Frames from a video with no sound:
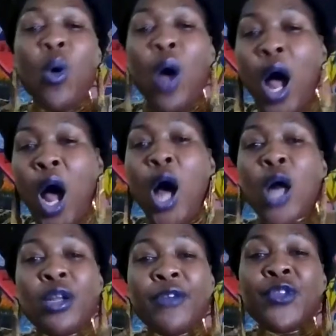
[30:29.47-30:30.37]

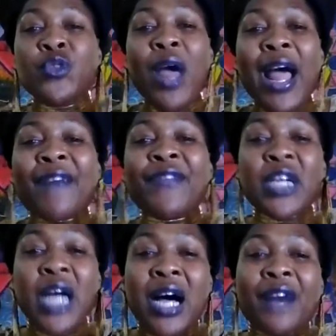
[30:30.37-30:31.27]
all of you have the
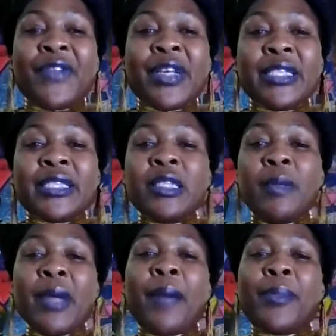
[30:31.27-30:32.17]
confidence to
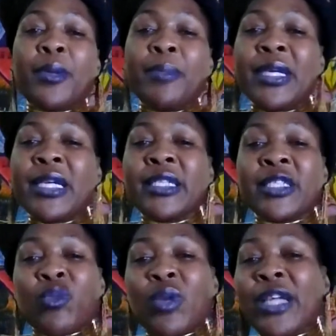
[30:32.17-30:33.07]
be able to be in this
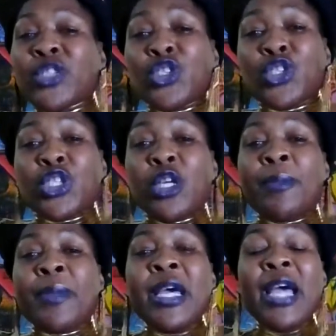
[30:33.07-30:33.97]
relationship
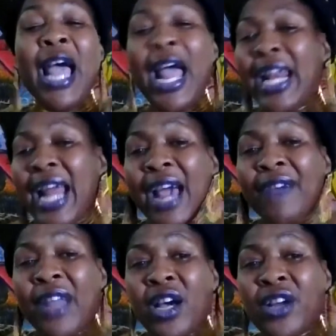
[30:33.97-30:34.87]
and have
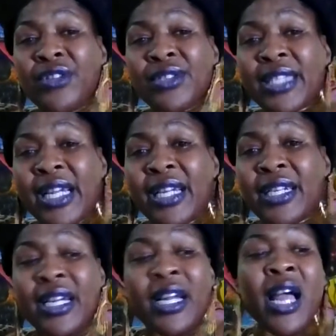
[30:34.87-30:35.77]
that
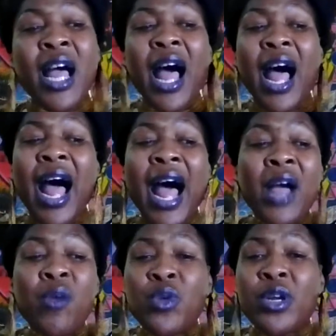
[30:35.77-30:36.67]
understanding. I
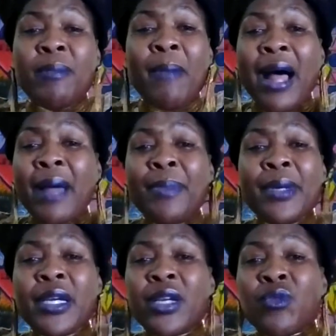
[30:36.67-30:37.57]
wouldn't mind
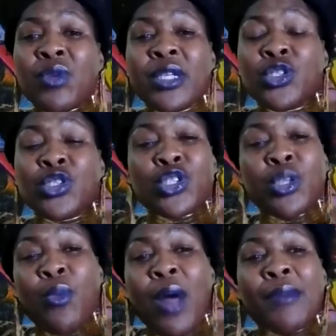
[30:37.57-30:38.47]
being in a relationship
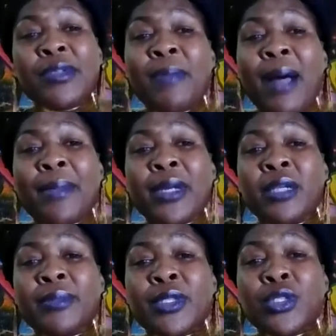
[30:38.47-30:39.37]
where I was mama
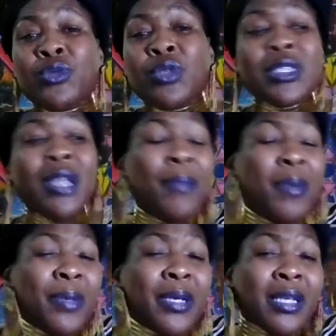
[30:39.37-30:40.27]
number two, because let me
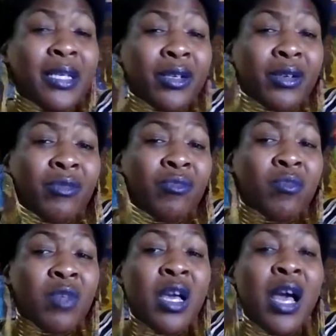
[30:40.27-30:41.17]
be clear,
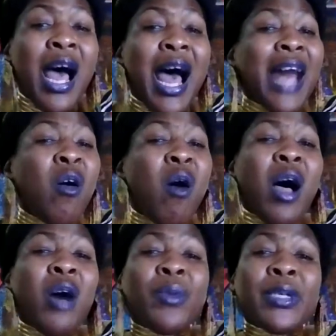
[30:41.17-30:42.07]
I don't
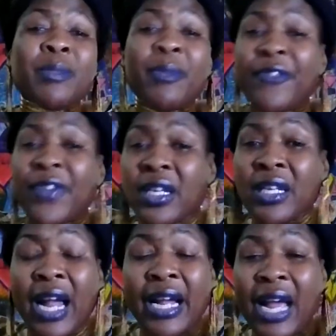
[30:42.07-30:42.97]
always be feeling
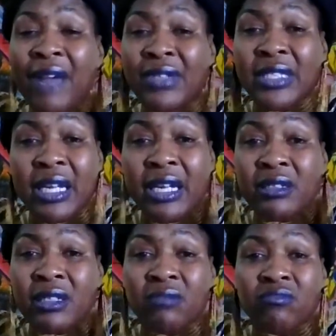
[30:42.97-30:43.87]
like having sex.